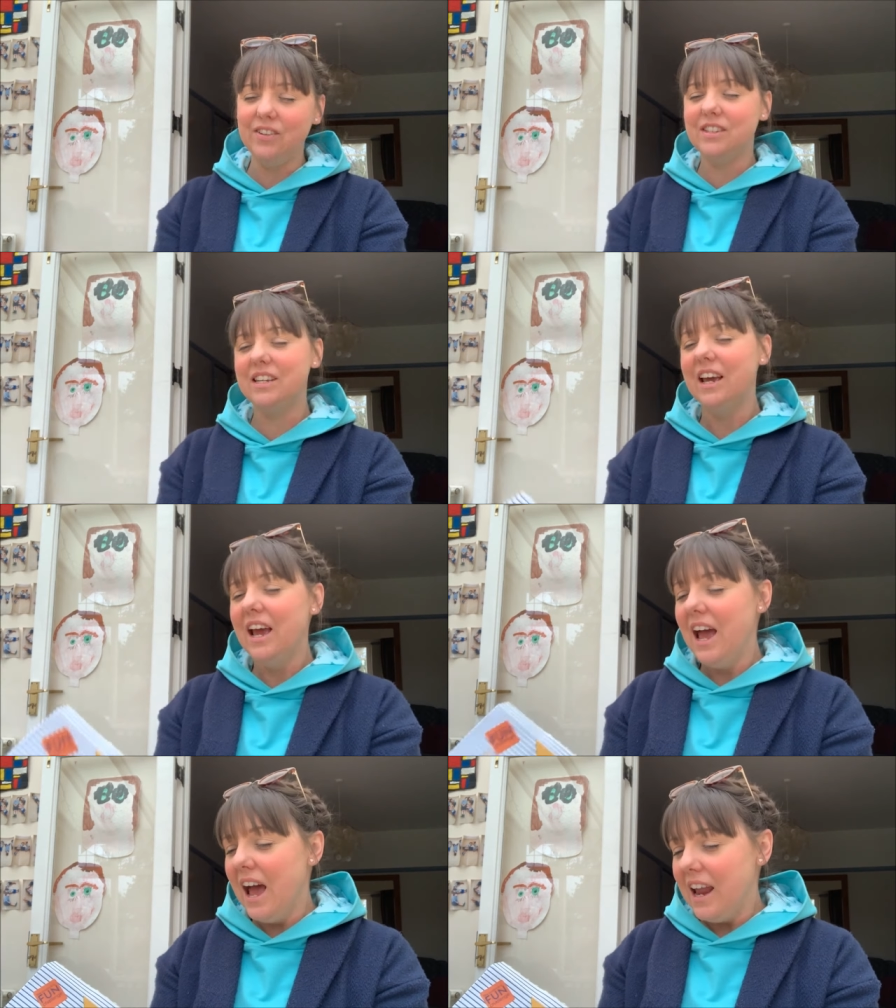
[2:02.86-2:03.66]
out.
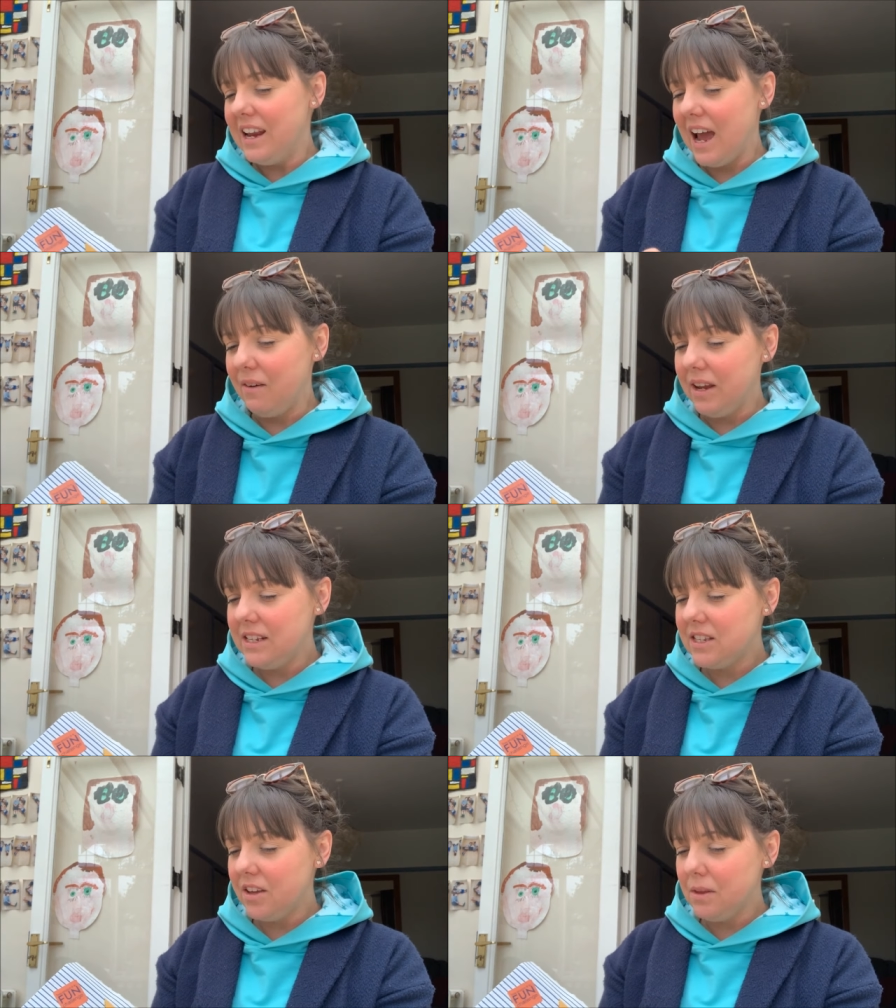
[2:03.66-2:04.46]
Now,
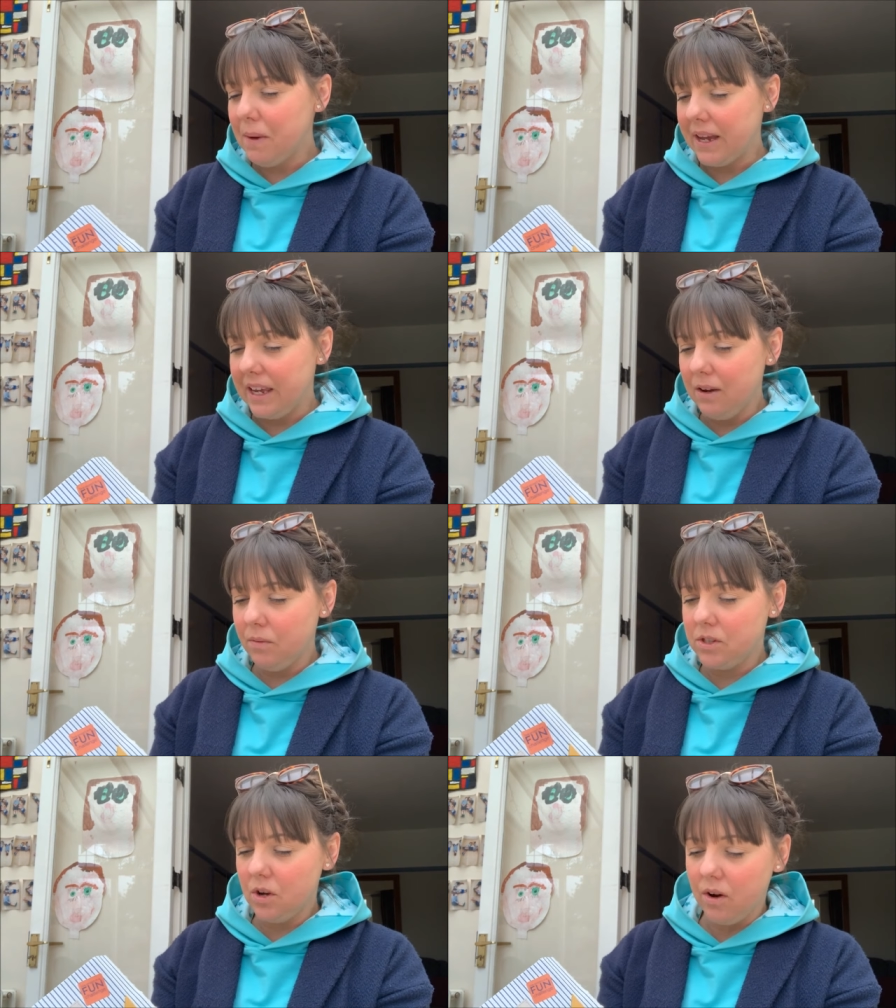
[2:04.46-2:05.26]
inside the
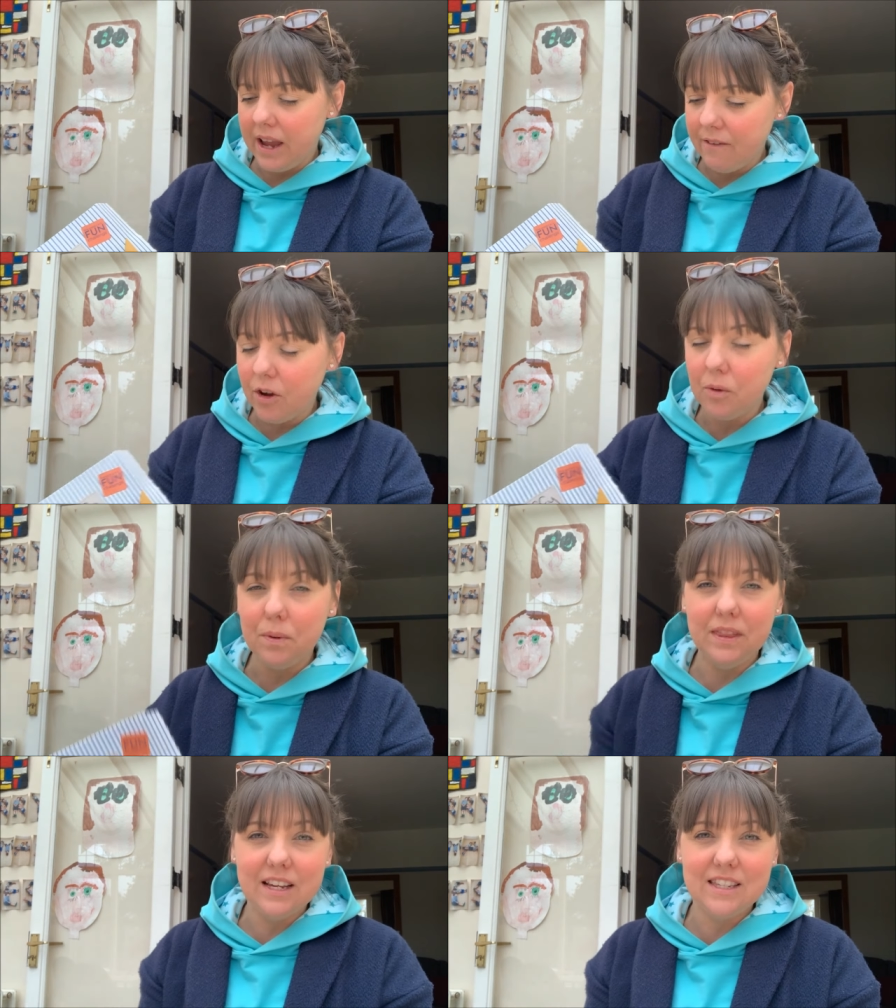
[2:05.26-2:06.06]
packet, so I have
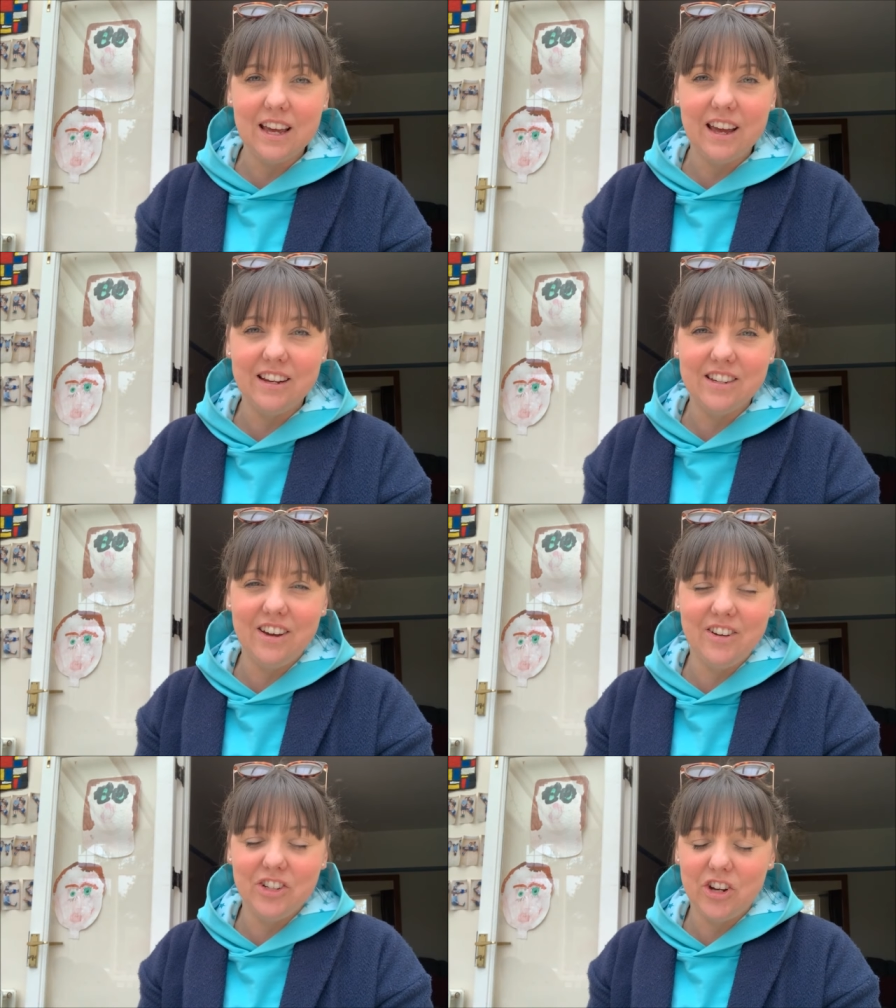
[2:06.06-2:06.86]
opened this and
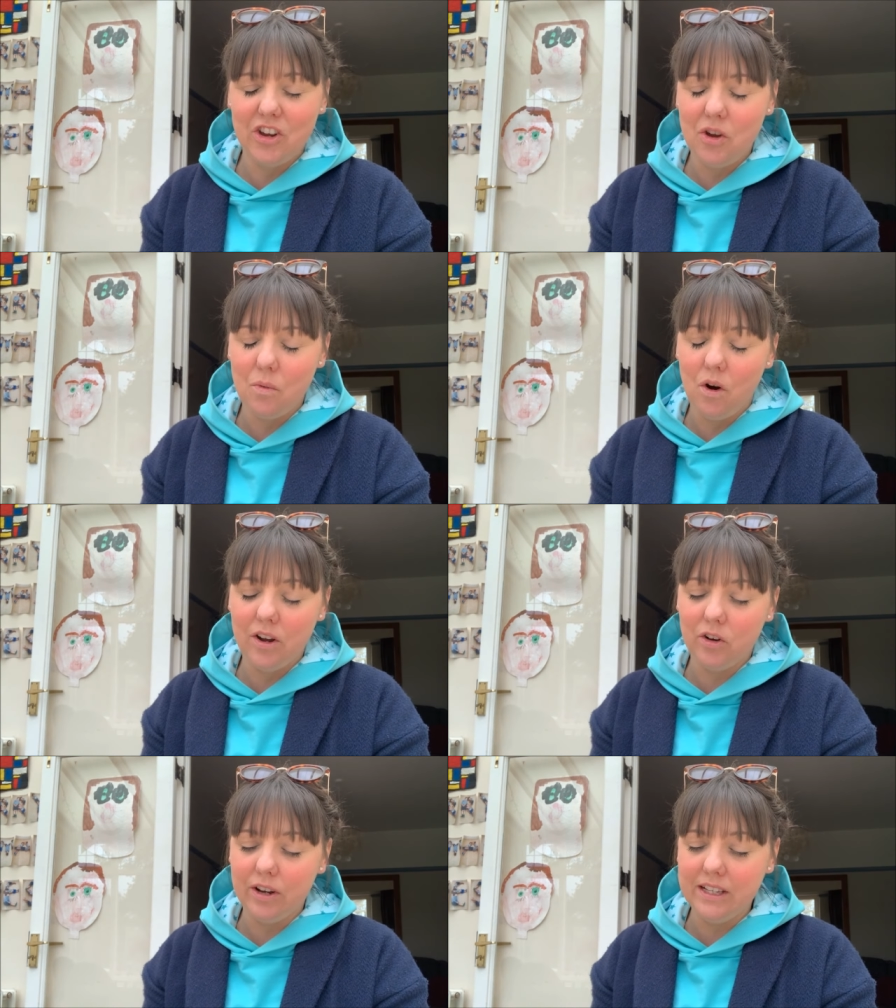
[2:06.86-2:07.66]
I'll show you what
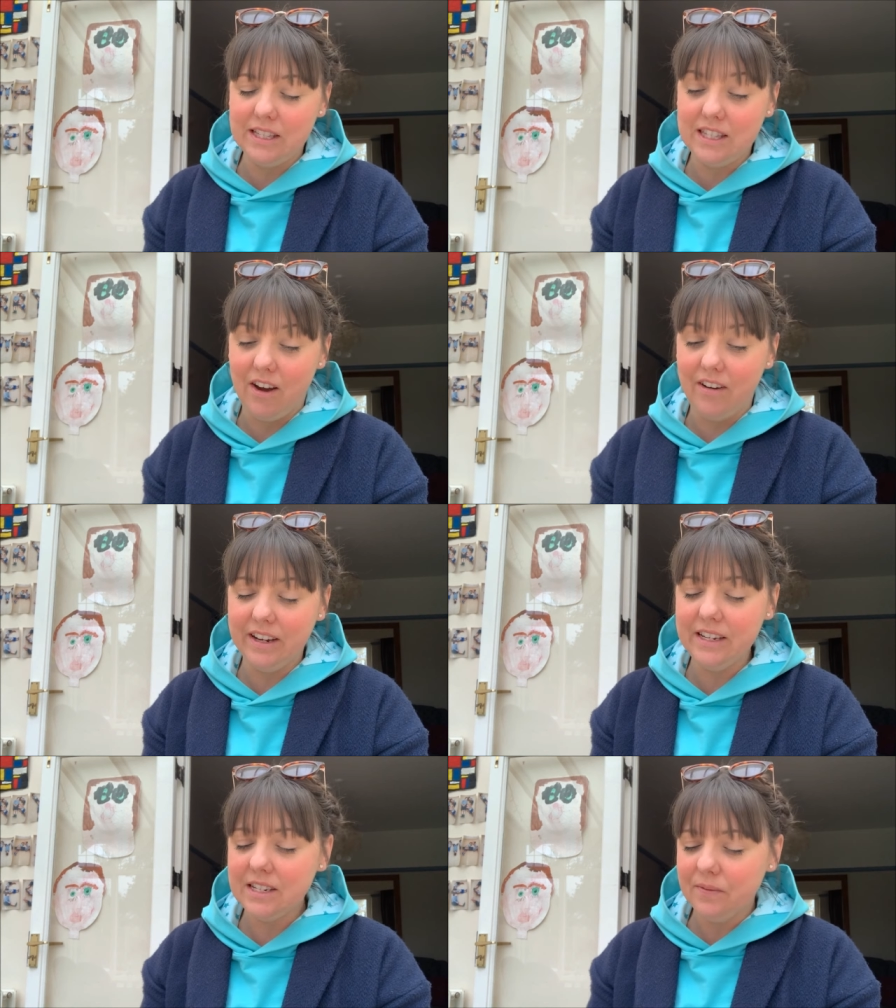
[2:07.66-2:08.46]
I got
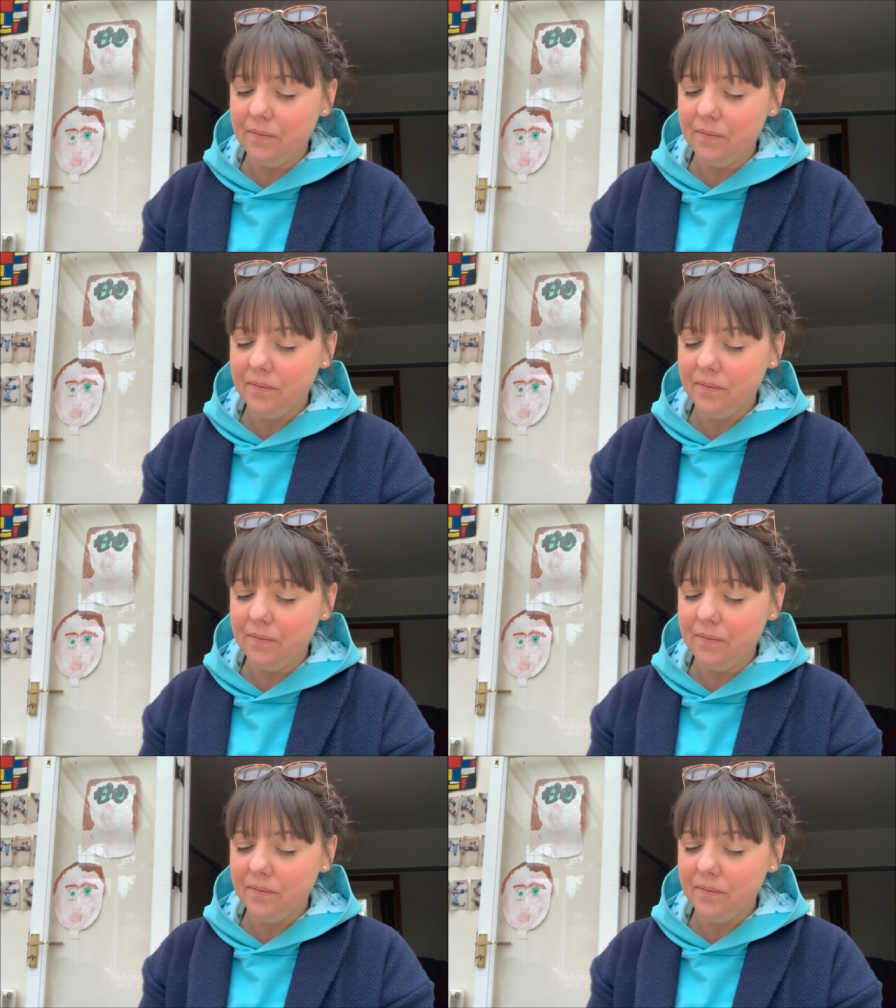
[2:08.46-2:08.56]
inside.